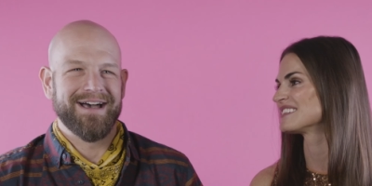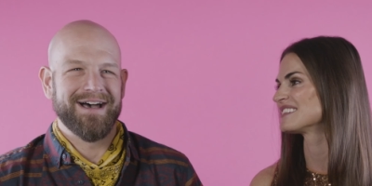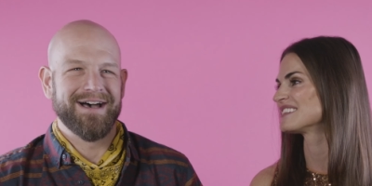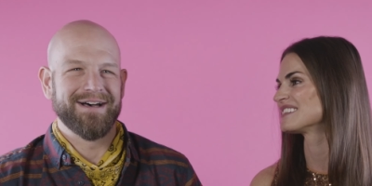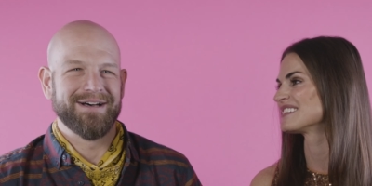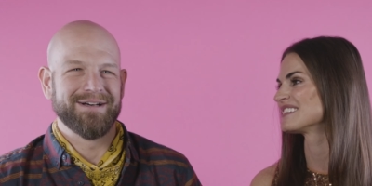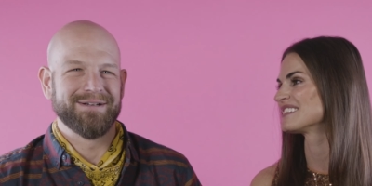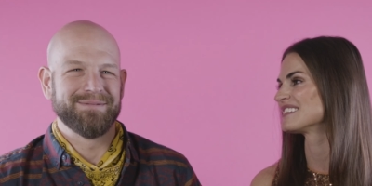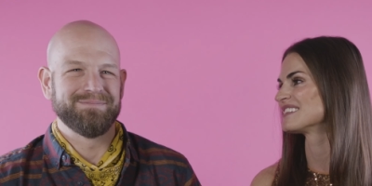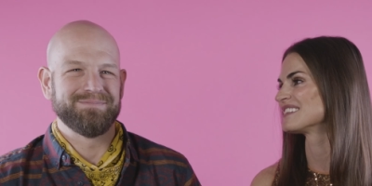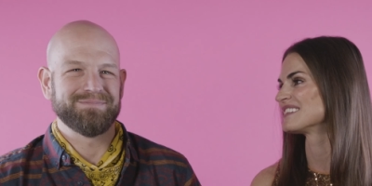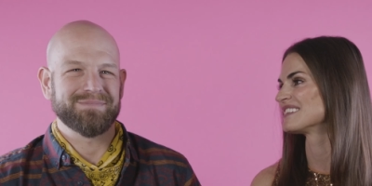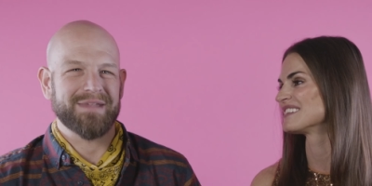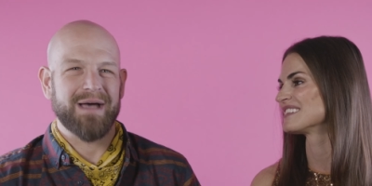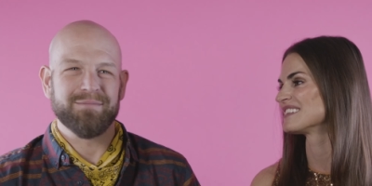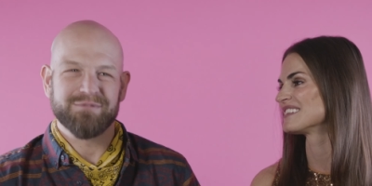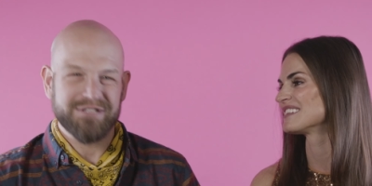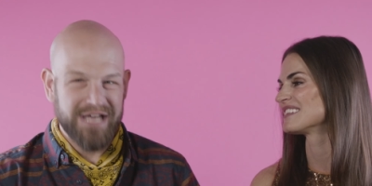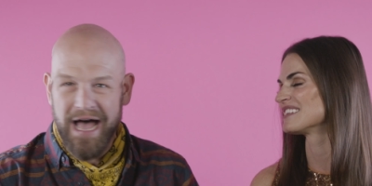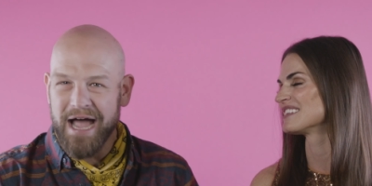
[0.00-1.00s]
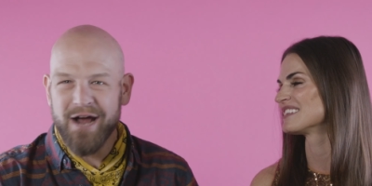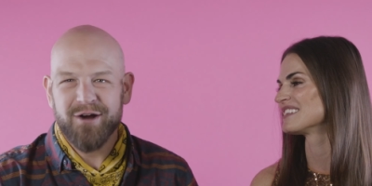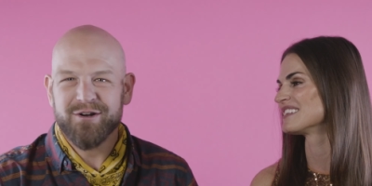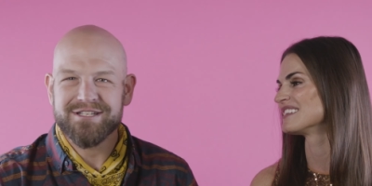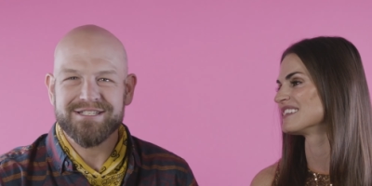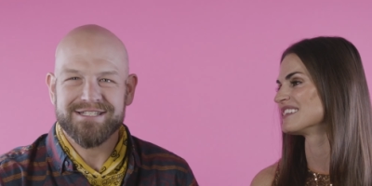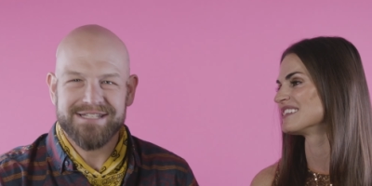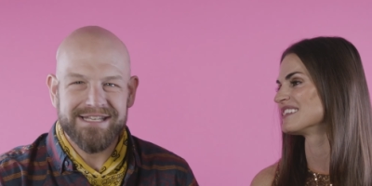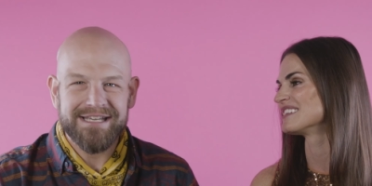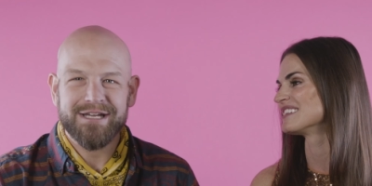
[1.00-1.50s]
Speaker 1: um, I'm tired
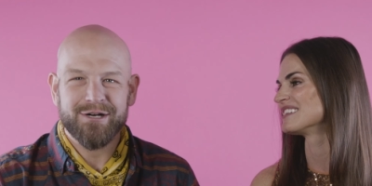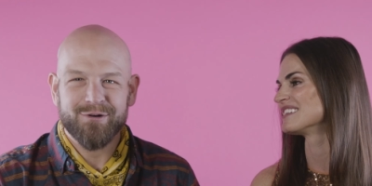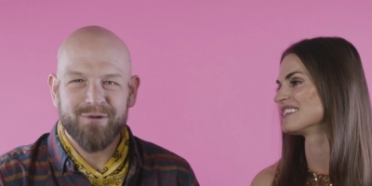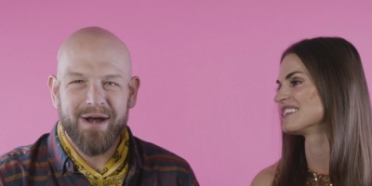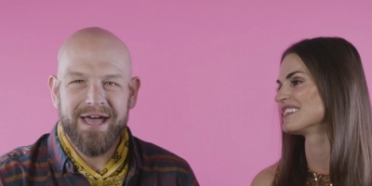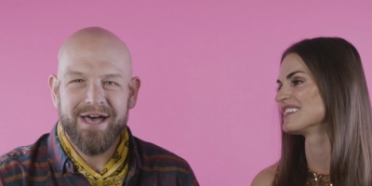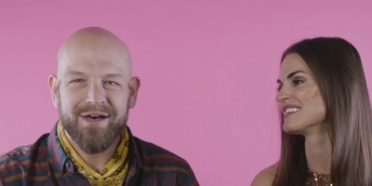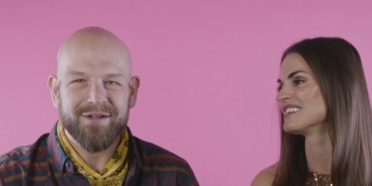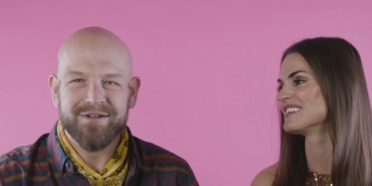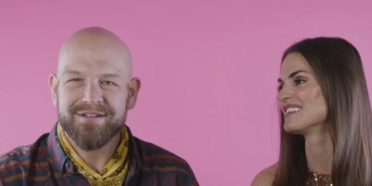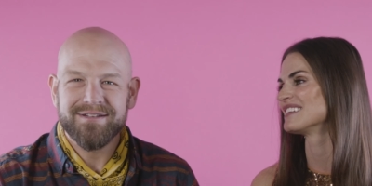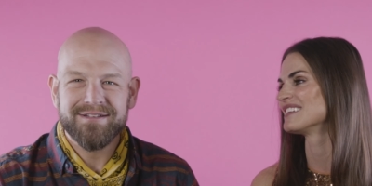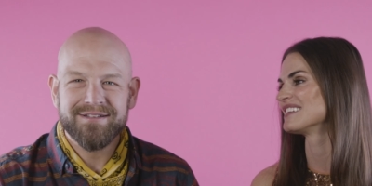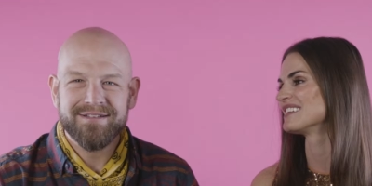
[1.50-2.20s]
of sneaking around.